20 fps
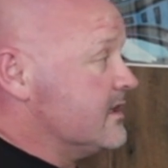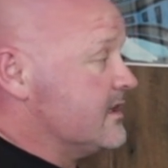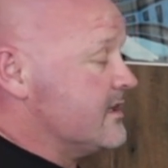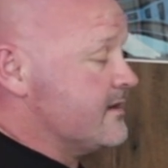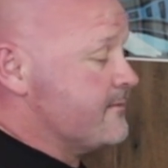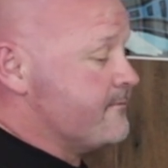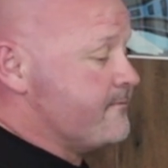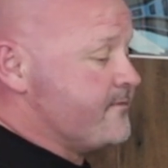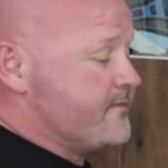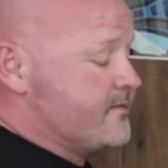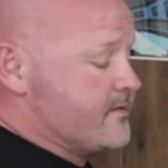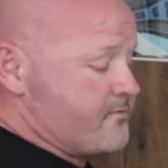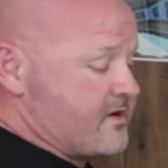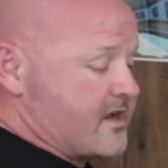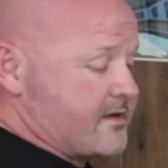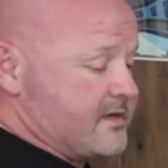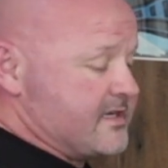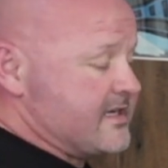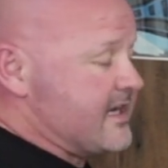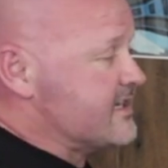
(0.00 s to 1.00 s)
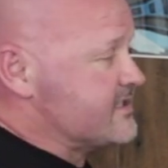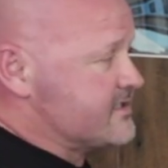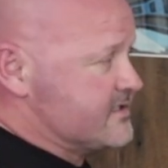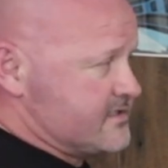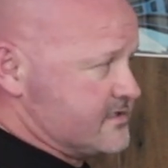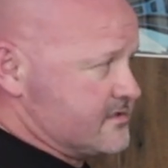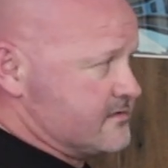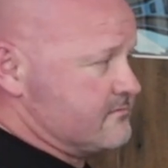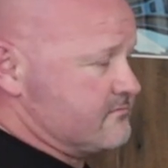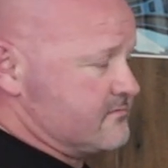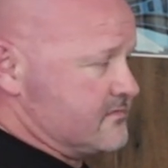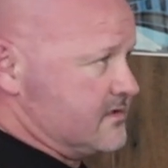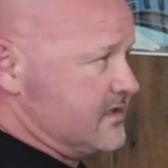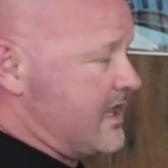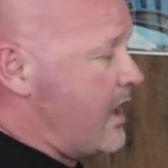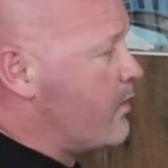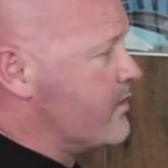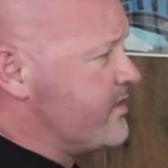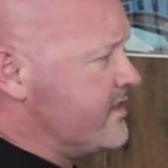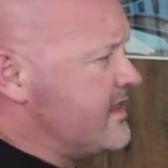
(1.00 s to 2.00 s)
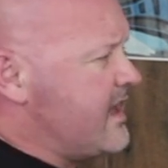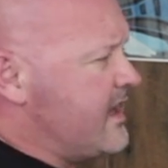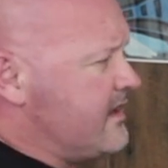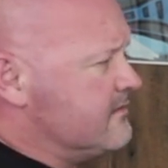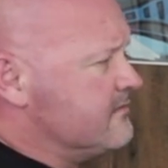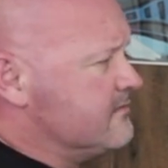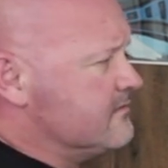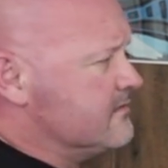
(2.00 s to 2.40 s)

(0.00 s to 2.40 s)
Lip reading: The recommendations are lower than that.